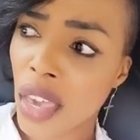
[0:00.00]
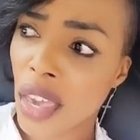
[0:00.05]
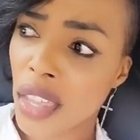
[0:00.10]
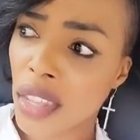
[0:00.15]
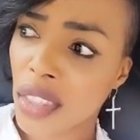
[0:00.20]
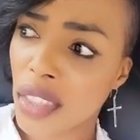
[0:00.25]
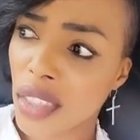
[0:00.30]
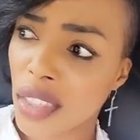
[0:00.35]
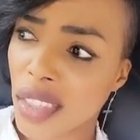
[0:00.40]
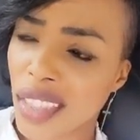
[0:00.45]

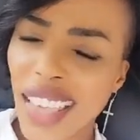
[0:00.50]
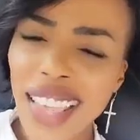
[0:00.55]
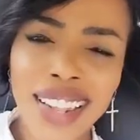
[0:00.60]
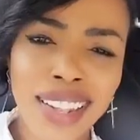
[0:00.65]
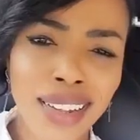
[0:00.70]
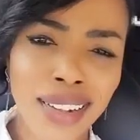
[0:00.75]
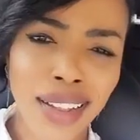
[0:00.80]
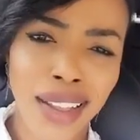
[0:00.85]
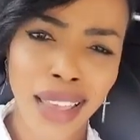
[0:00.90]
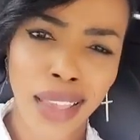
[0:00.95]
And they
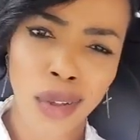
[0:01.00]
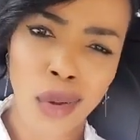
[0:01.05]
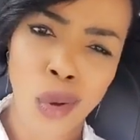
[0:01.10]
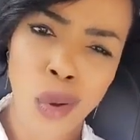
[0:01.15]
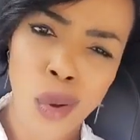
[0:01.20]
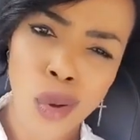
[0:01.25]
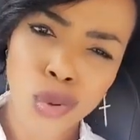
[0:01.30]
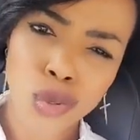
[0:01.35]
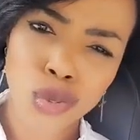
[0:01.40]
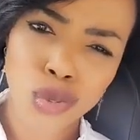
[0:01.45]
look like
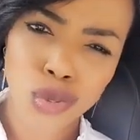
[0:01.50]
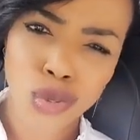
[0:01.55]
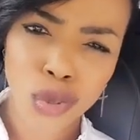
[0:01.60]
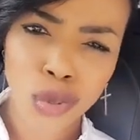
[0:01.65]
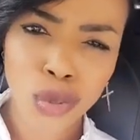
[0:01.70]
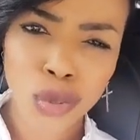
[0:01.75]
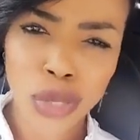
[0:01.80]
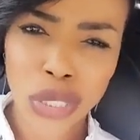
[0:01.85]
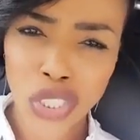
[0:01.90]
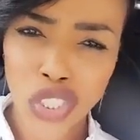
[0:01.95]
old
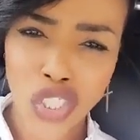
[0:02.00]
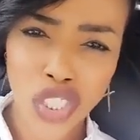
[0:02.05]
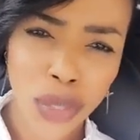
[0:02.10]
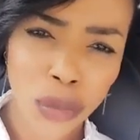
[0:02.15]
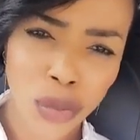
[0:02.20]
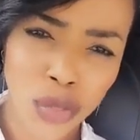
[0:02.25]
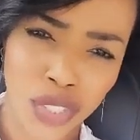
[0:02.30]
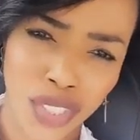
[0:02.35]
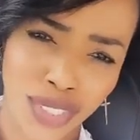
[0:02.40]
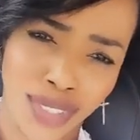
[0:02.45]
school
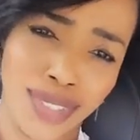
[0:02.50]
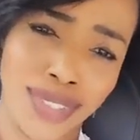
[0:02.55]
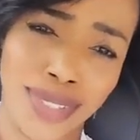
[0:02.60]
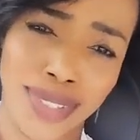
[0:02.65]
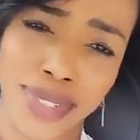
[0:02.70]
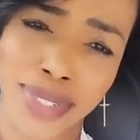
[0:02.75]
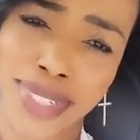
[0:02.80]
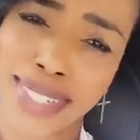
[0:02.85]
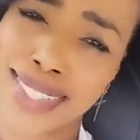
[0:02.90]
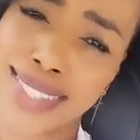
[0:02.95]
Egyptian
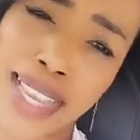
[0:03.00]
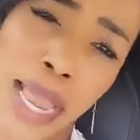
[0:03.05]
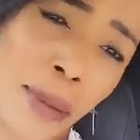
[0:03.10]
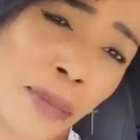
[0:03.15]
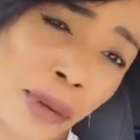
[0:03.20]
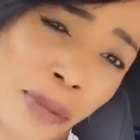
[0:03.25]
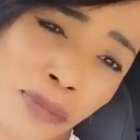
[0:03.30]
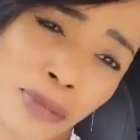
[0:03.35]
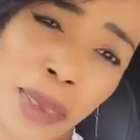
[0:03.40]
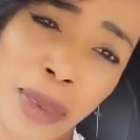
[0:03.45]
looking
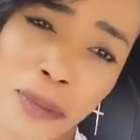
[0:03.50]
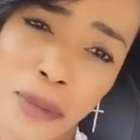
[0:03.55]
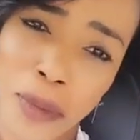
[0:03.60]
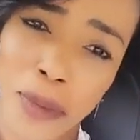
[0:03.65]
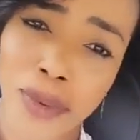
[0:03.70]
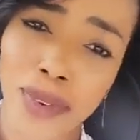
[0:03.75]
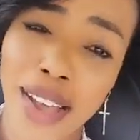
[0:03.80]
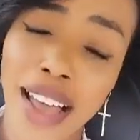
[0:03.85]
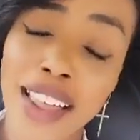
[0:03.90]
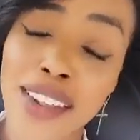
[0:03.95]
type of
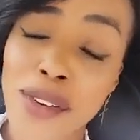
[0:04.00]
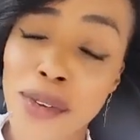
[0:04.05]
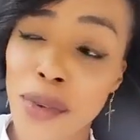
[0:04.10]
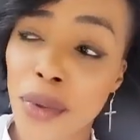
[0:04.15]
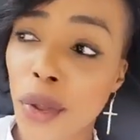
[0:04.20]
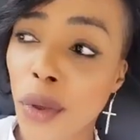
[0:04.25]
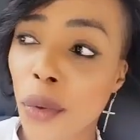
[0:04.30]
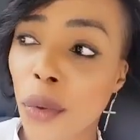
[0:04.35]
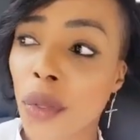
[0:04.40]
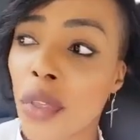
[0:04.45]
people. I
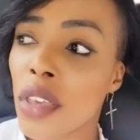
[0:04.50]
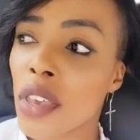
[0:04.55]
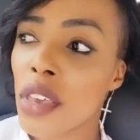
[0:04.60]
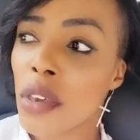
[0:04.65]
don't know.